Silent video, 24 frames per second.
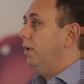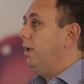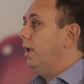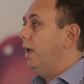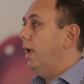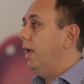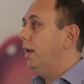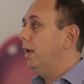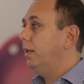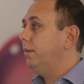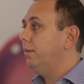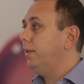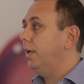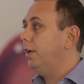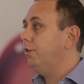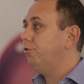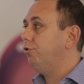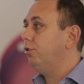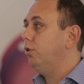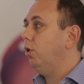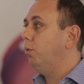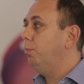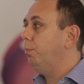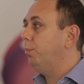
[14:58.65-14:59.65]
and
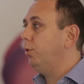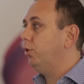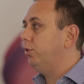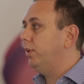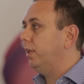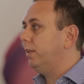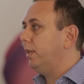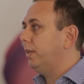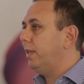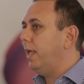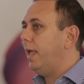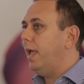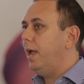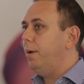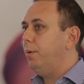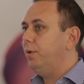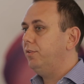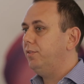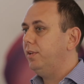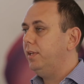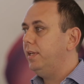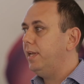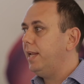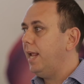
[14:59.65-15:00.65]
attention on protected
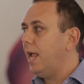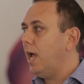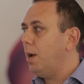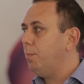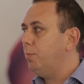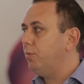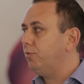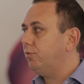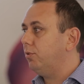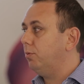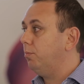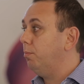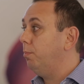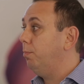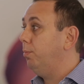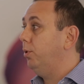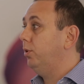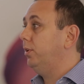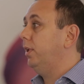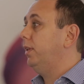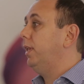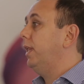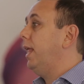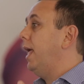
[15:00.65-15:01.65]
areas in the Amazon.
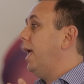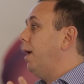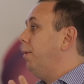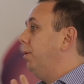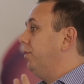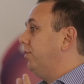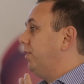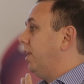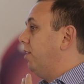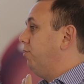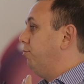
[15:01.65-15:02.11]
Protected areas have